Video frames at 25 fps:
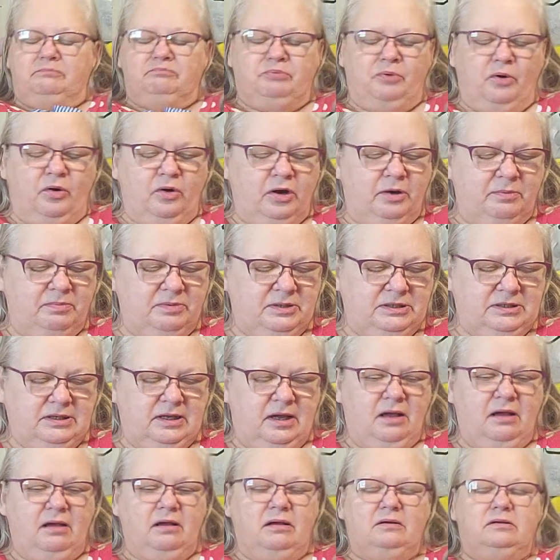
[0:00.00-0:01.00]
Barbie
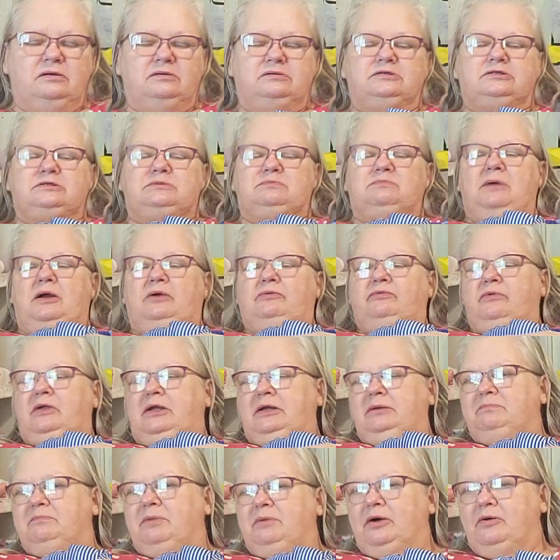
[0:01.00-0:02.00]
dolls, my
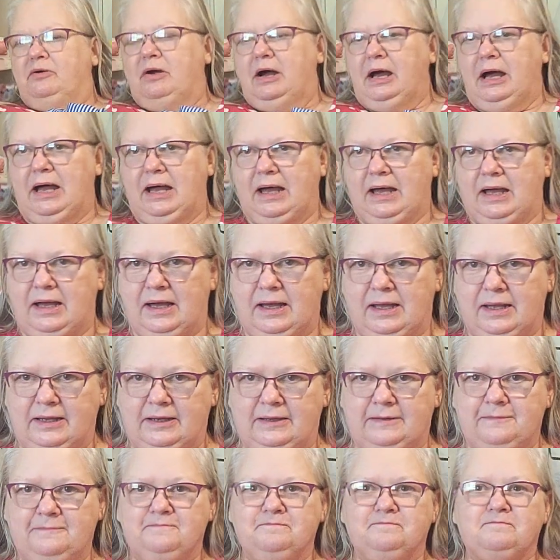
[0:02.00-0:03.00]
Rainbow
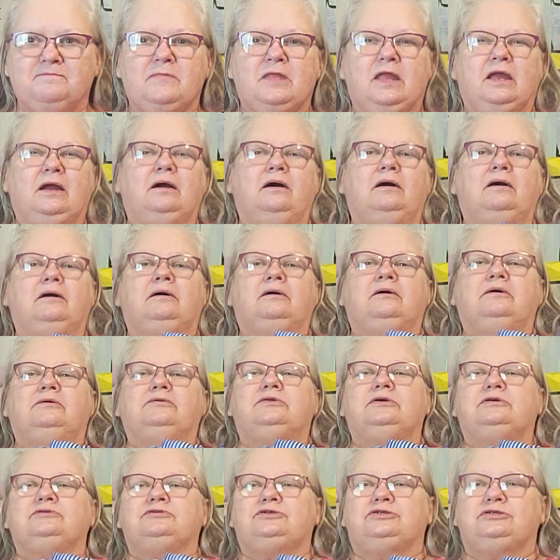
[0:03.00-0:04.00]
High, all
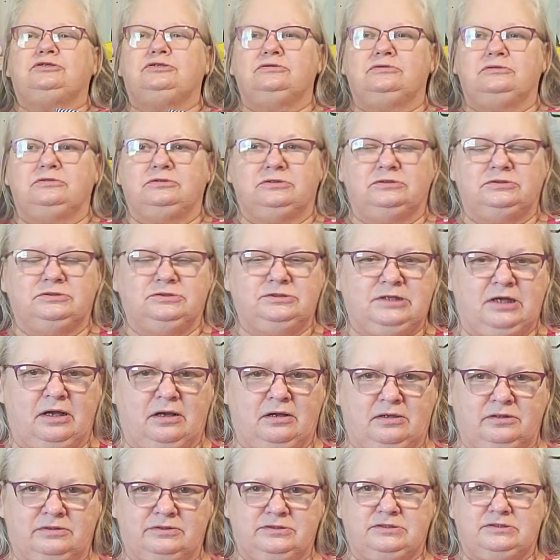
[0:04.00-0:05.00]
those two little
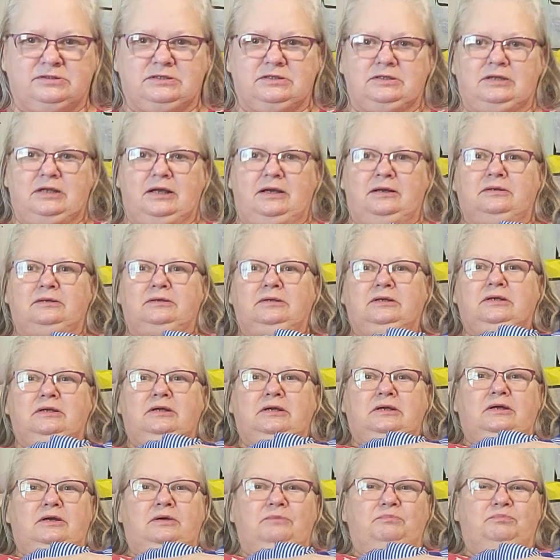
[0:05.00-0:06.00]
dolls that I
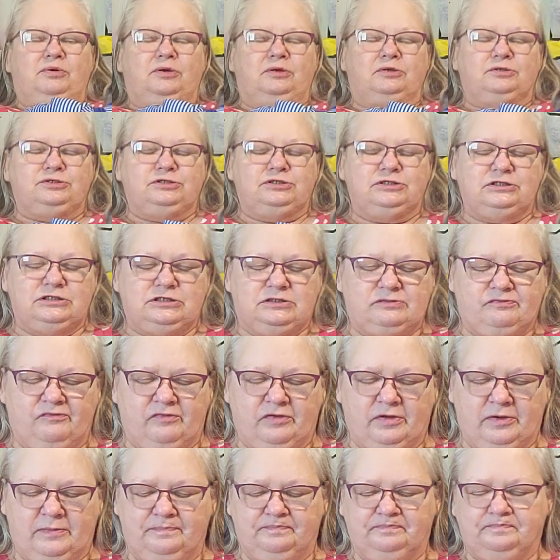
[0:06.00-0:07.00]
purchased
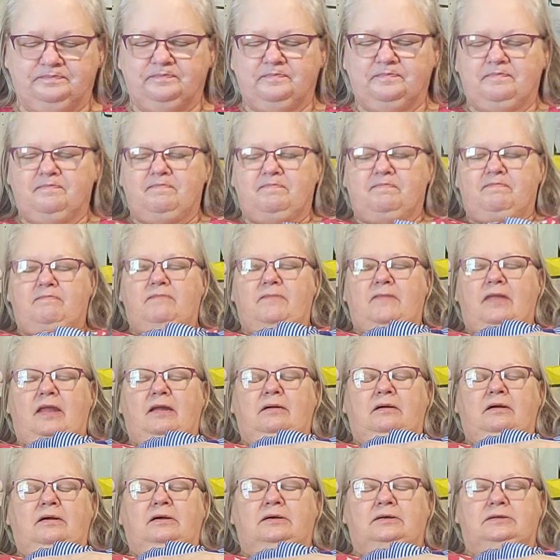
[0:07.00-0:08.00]
from
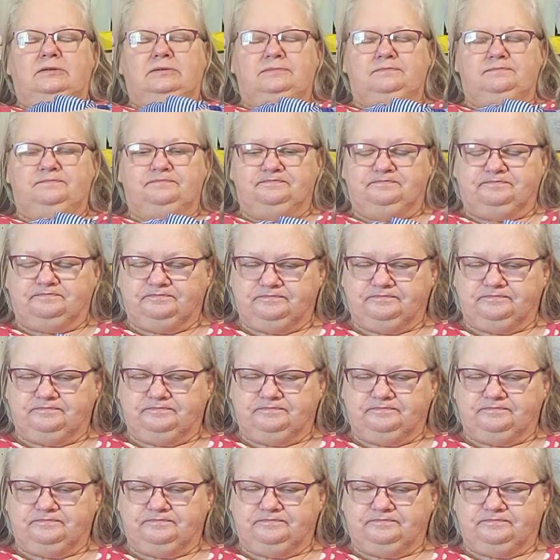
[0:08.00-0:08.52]
um,